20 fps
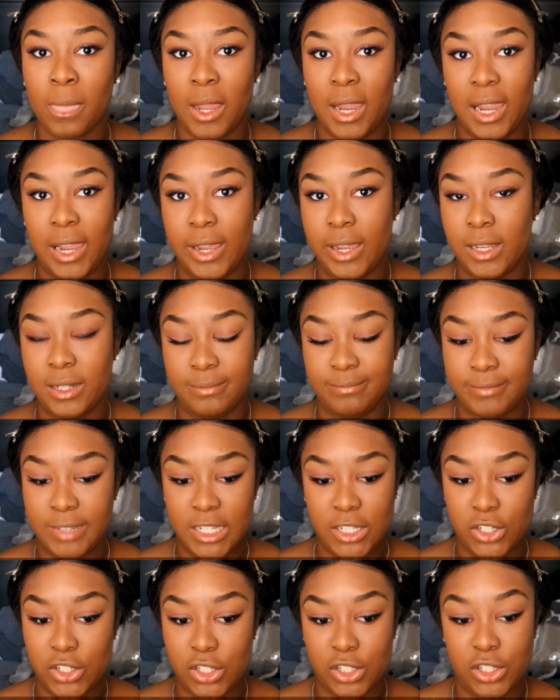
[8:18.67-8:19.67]
and
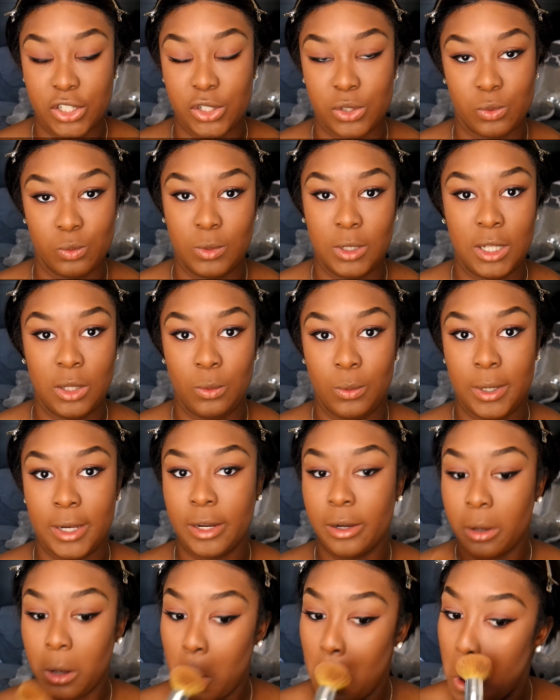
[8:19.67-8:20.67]
it just looks really
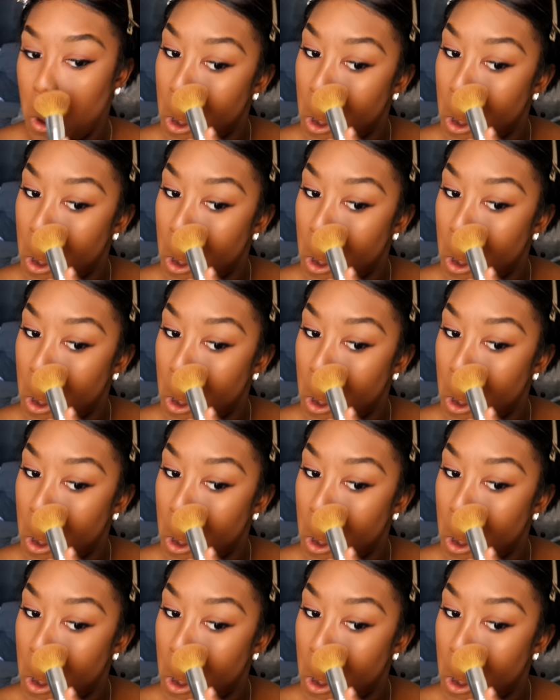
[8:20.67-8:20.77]
weird.